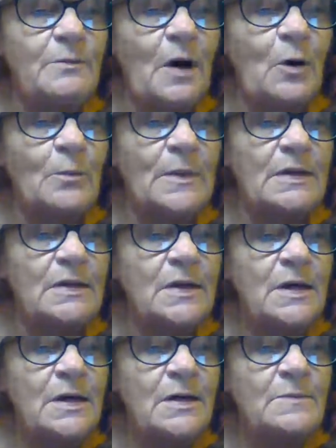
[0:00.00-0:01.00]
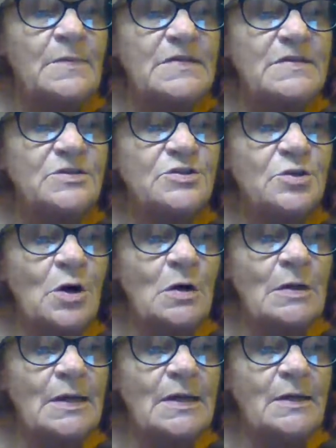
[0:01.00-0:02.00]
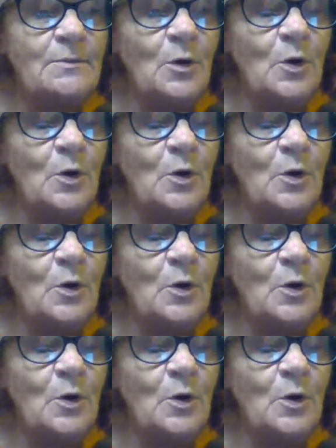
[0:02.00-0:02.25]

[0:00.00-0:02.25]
moment? Mrs. Charlotte E.